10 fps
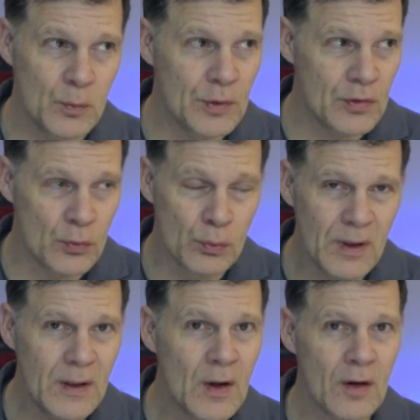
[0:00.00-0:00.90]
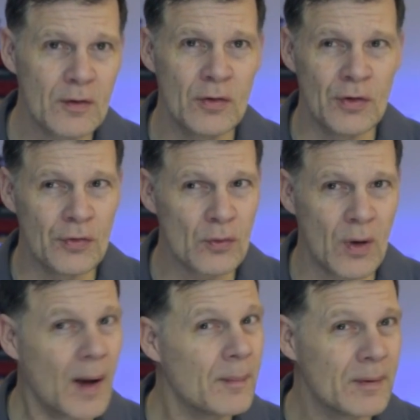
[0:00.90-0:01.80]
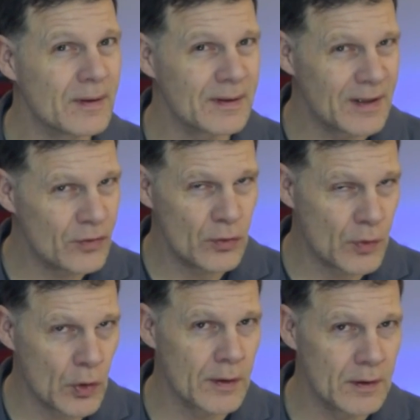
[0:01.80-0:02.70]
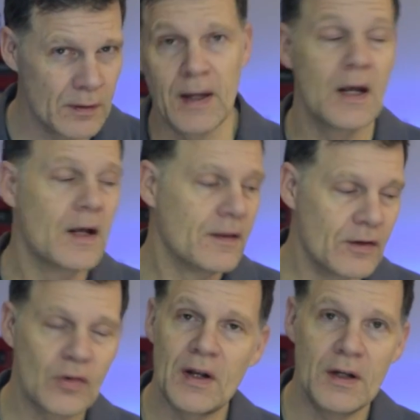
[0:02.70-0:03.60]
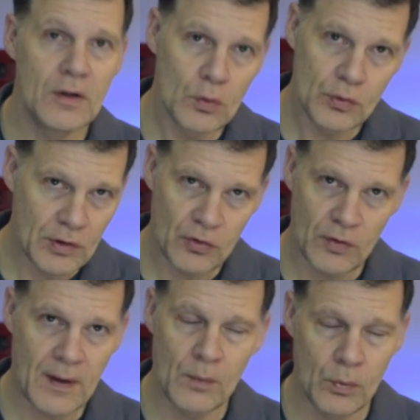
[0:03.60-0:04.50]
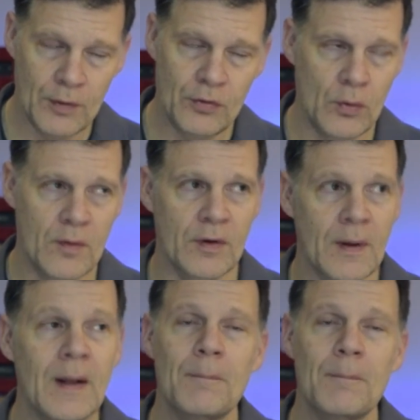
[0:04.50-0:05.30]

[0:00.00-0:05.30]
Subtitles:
which is really hard to describe unless you've heard it, and this had no touch of that whatsoever.